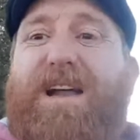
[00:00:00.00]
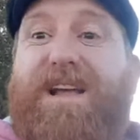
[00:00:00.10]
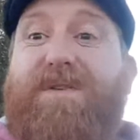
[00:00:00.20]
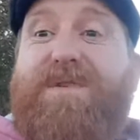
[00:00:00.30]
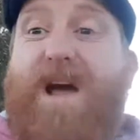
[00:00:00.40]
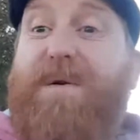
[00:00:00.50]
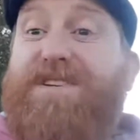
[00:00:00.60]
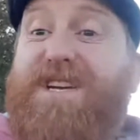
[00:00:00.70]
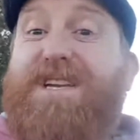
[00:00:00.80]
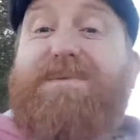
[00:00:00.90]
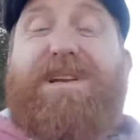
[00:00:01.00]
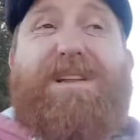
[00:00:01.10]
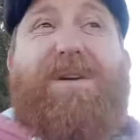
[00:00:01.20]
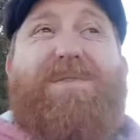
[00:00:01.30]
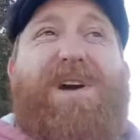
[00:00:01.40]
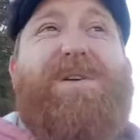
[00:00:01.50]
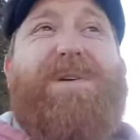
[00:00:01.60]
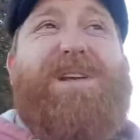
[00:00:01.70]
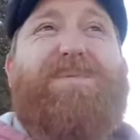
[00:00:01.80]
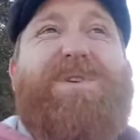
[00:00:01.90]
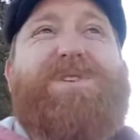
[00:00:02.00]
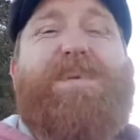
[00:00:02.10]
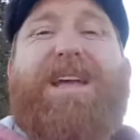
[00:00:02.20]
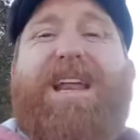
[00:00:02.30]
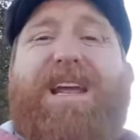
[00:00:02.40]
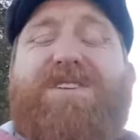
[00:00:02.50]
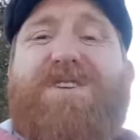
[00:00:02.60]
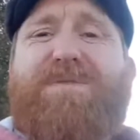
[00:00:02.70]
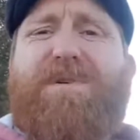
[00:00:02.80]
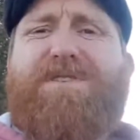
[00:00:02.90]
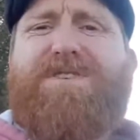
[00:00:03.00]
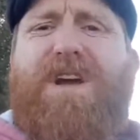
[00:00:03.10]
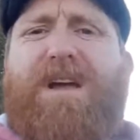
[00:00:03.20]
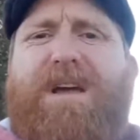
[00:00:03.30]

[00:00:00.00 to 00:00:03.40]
I don't know. I genuinely don't know. I don't want to speculate too much.